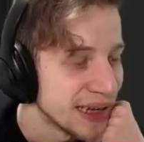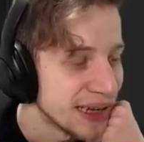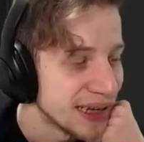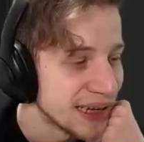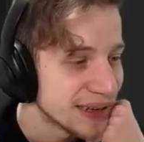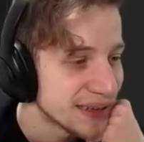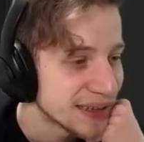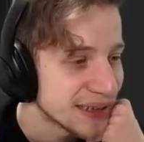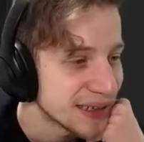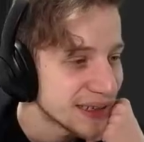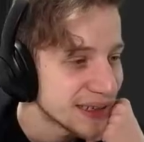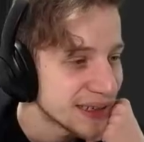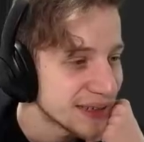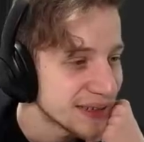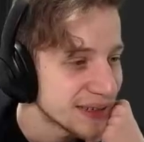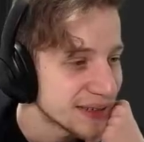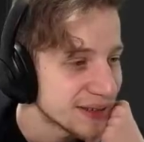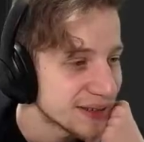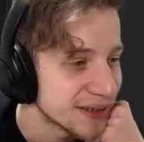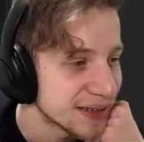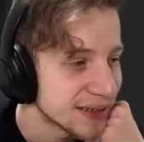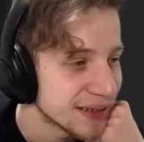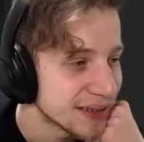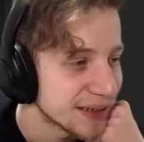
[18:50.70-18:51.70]
Right, it's
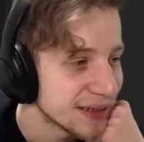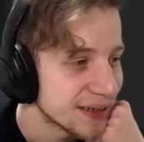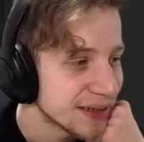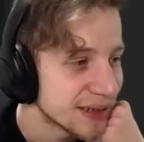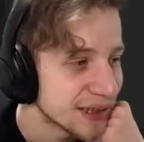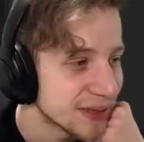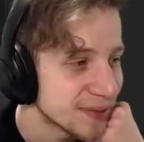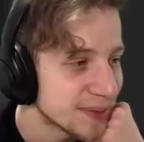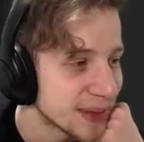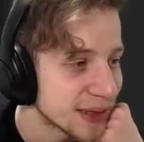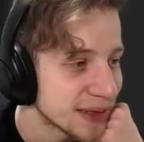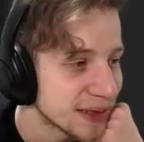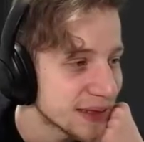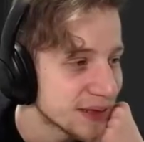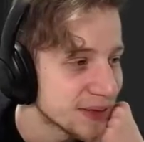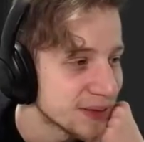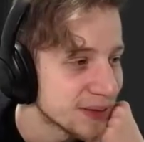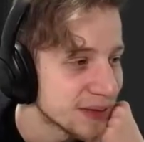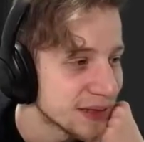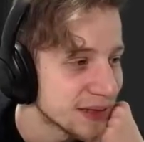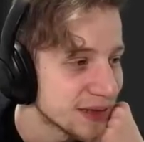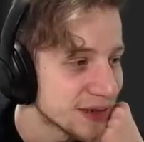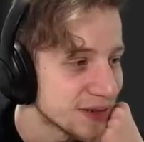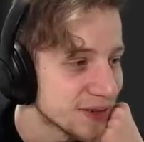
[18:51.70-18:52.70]
good. Just did not expect it to
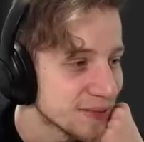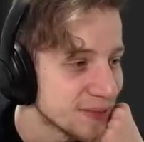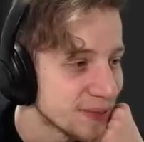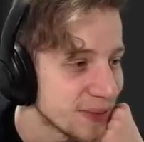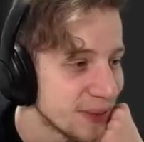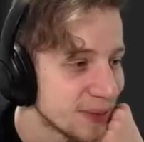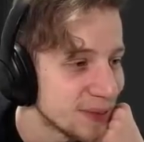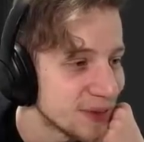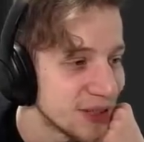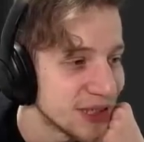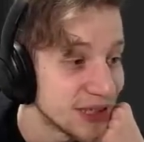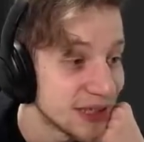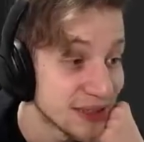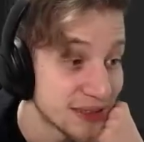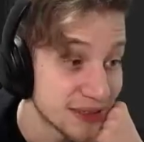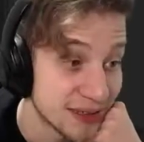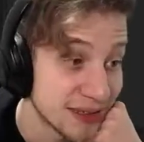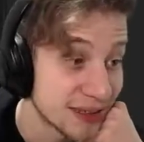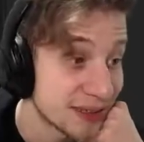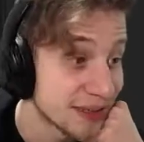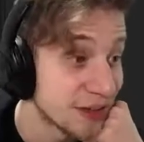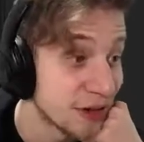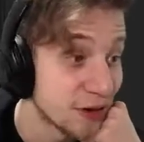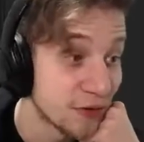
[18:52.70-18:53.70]
dethrone PUBG and
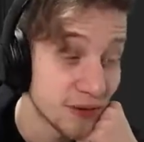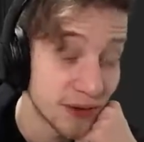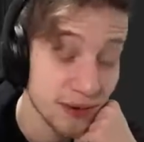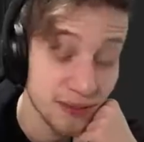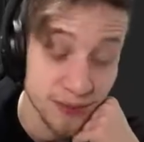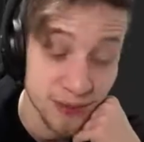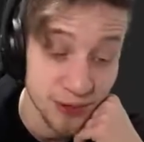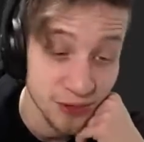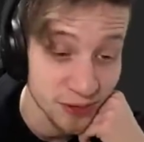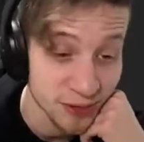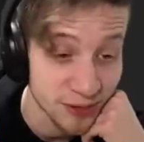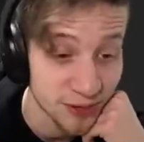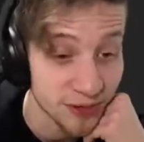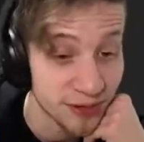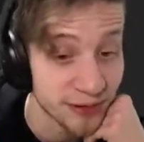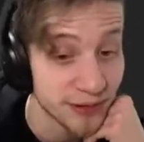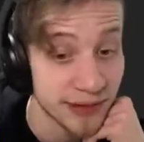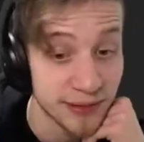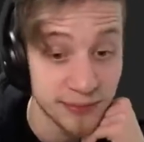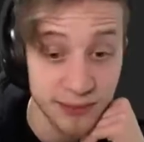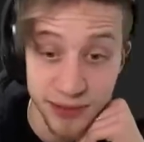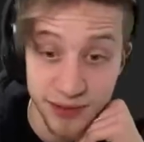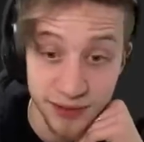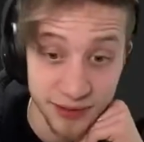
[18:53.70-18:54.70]
CSGO from most
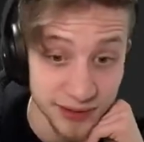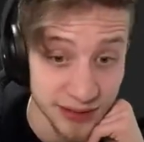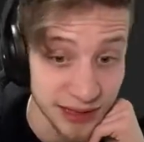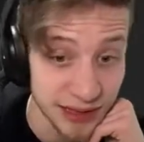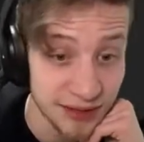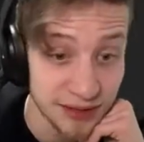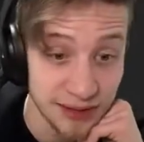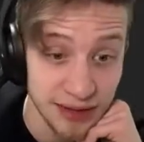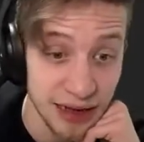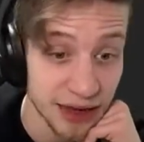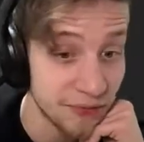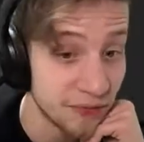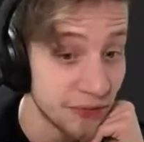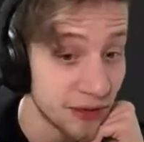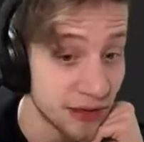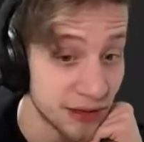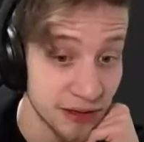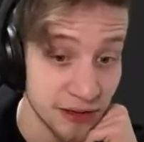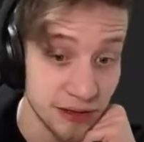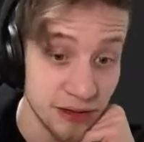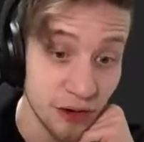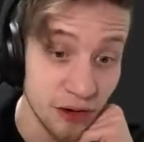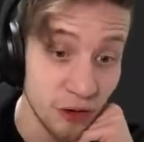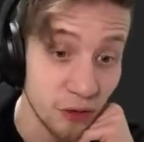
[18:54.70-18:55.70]
concurrent players. That's, I think
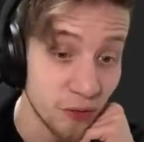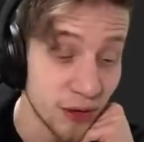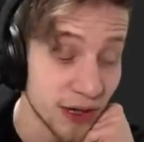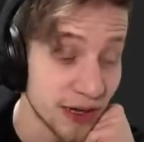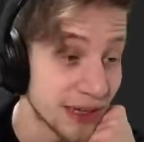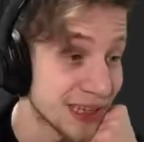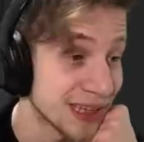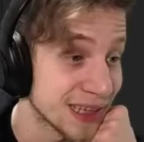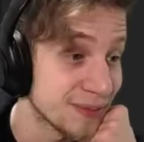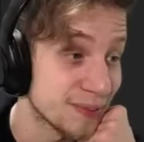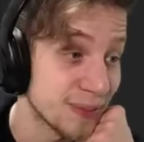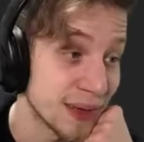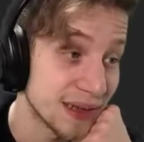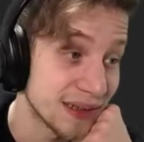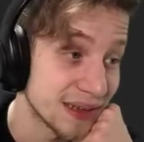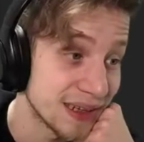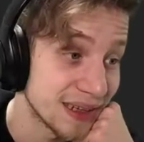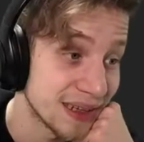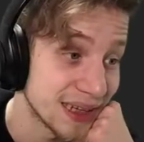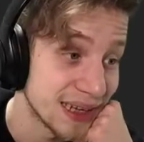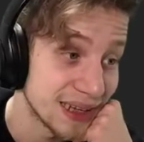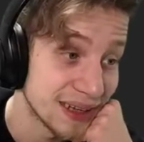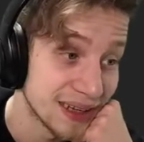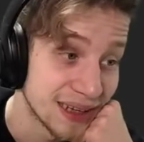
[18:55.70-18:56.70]
no one
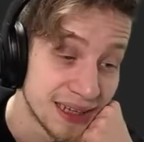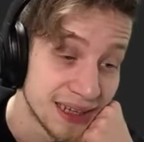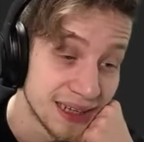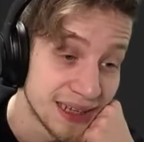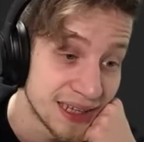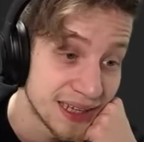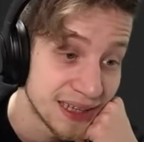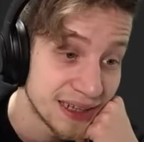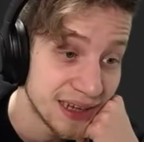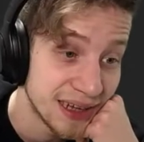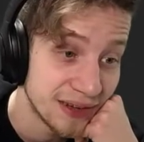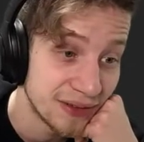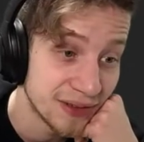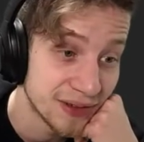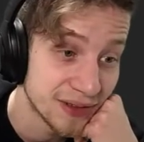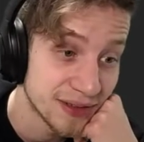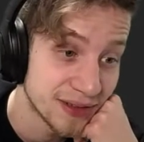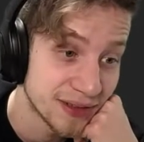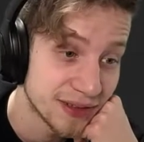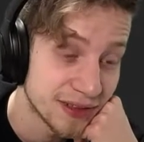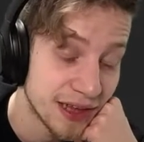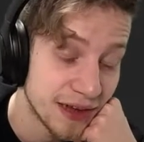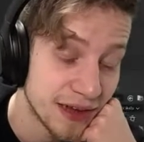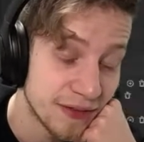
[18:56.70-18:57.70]
expected that. That
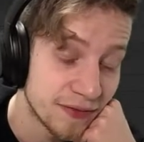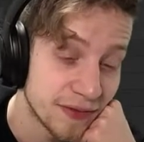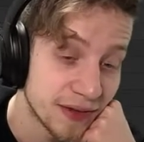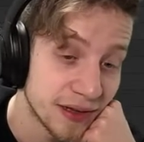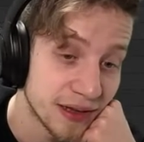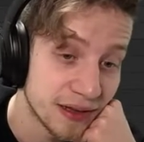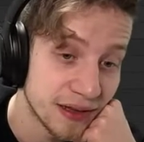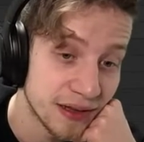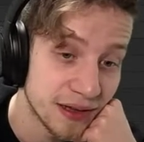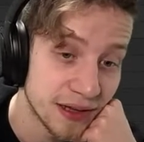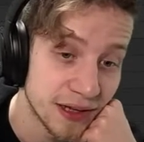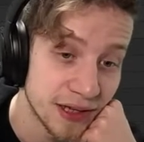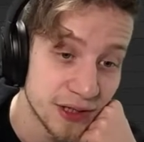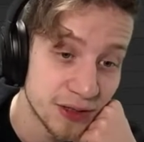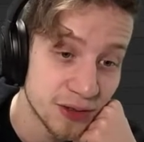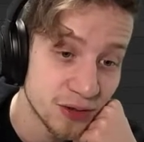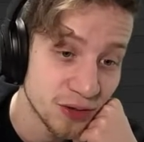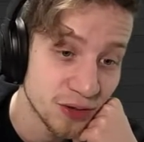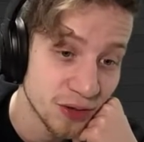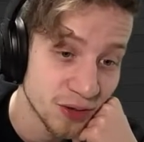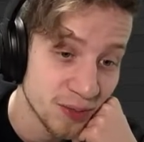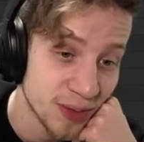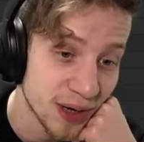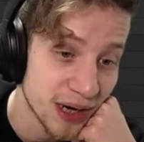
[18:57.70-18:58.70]
was definitely a huge
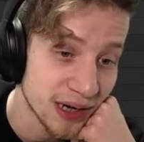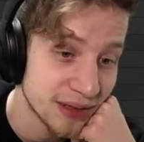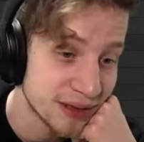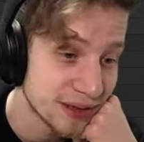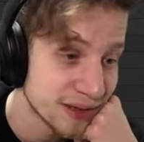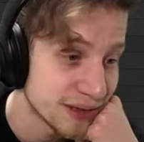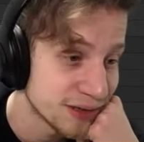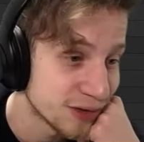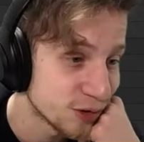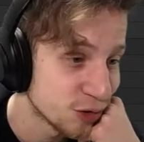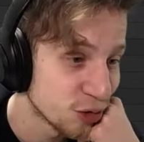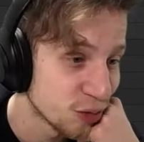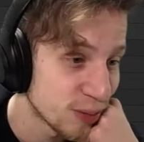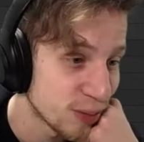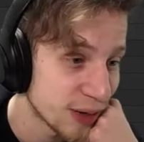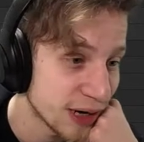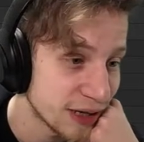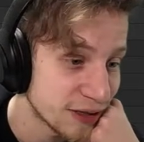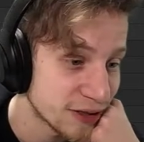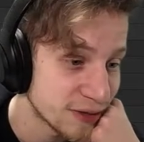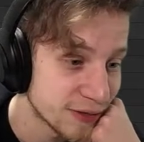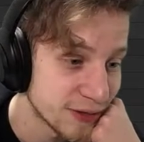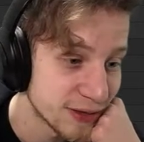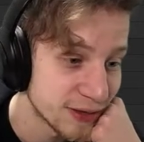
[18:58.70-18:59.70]
surprise.
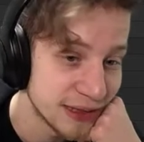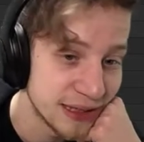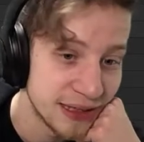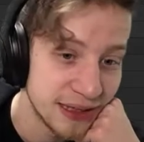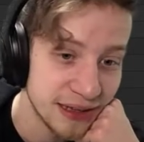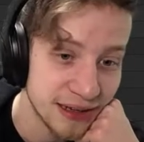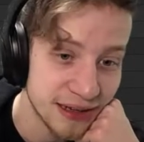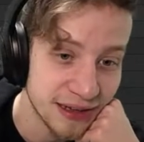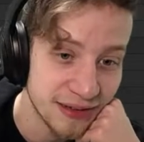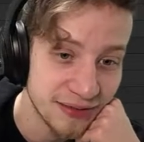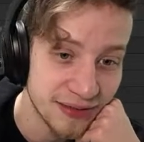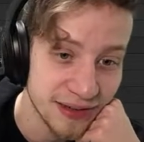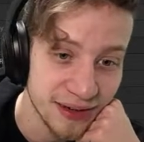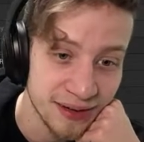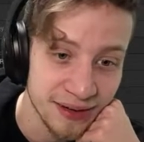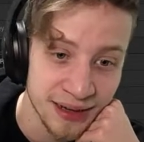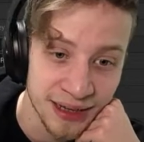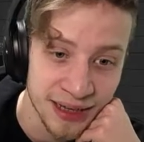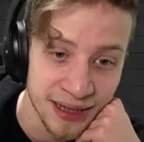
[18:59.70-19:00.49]
Surprise of the year, even.